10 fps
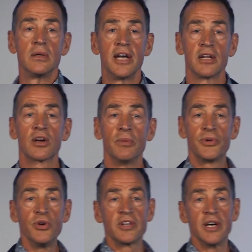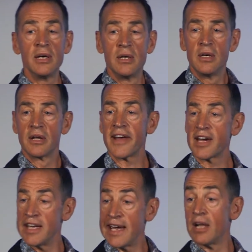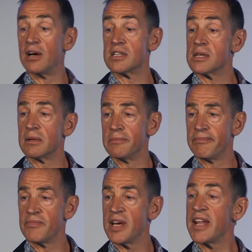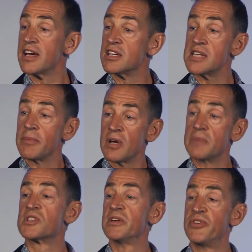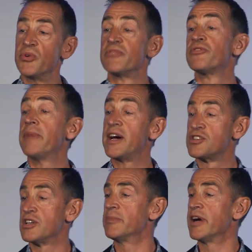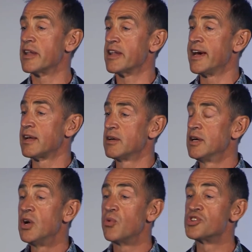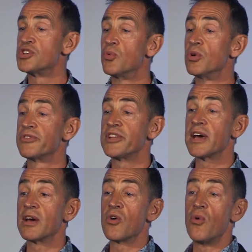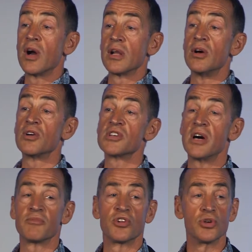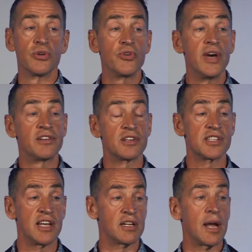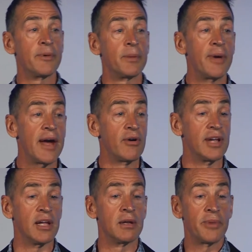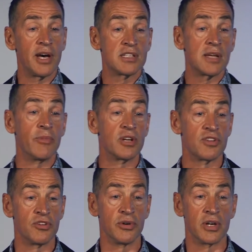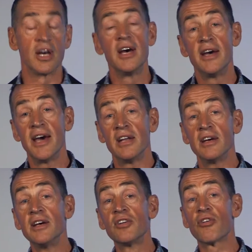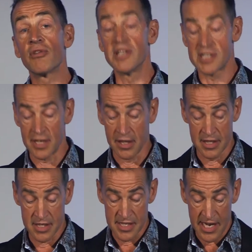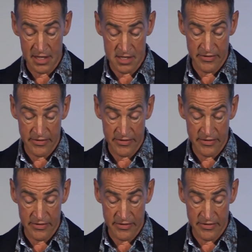and a computer, they can analyse it. And they can sometimes give you information about that, which you would have taken quite a long time to do if you had to set it up in parallel and pay someone to do it. And increasingly, this data is